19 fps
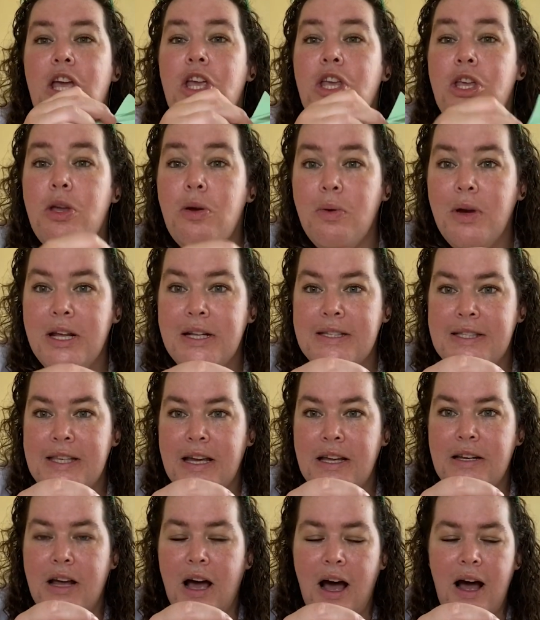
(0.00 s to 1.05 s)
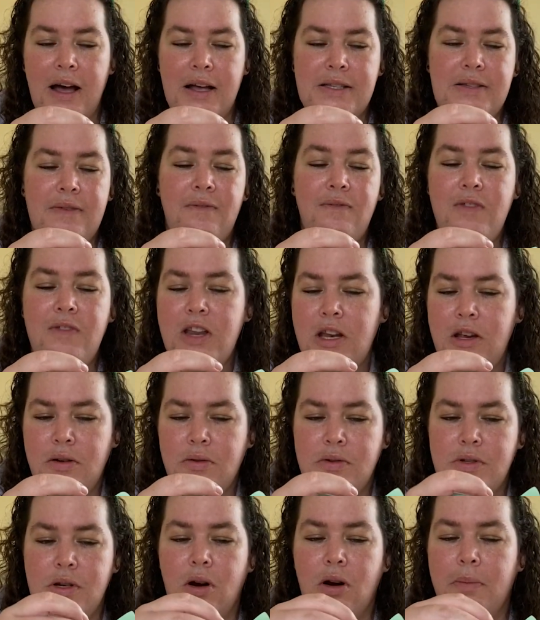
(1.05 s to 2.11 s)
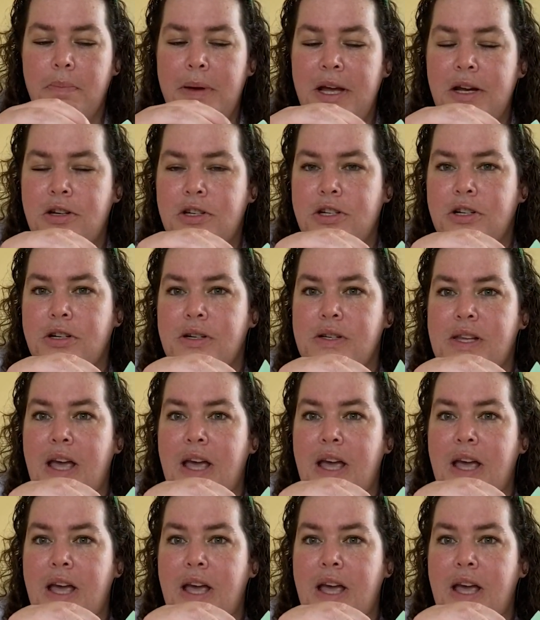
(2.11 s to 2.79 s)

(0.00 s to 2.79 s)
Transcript: You can send us videos or pictures